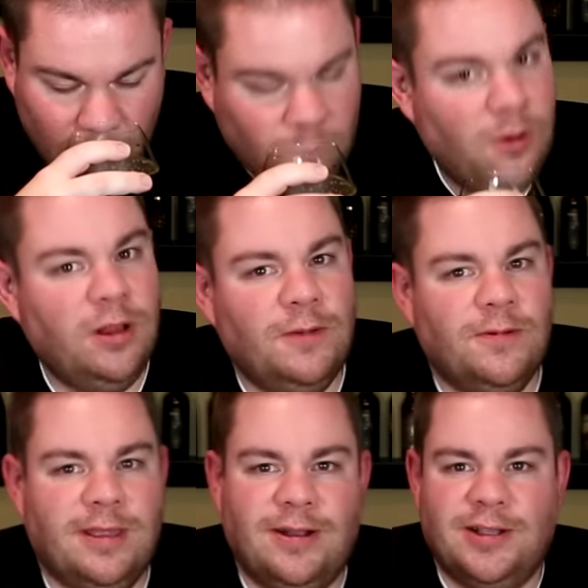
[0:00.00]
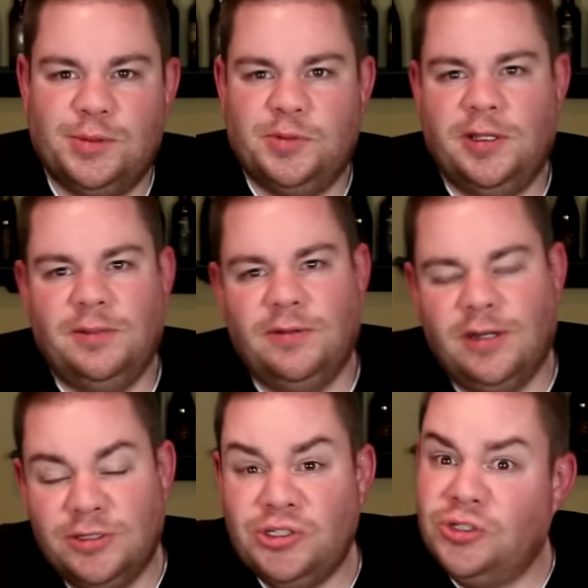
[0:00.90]
Really, really awesome smelling
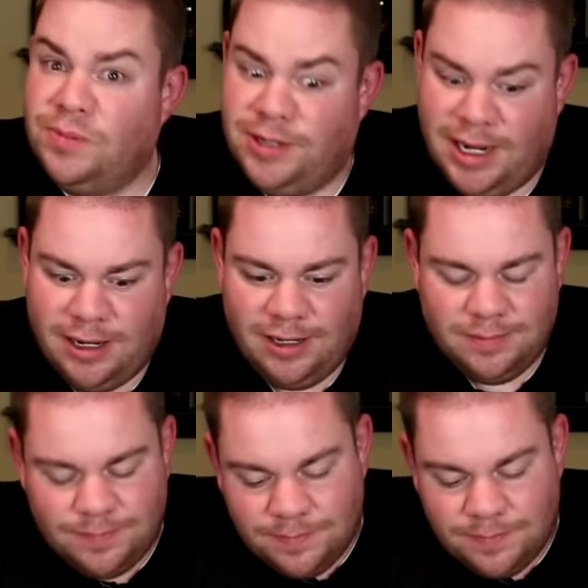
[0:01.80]
beer. Super decadent.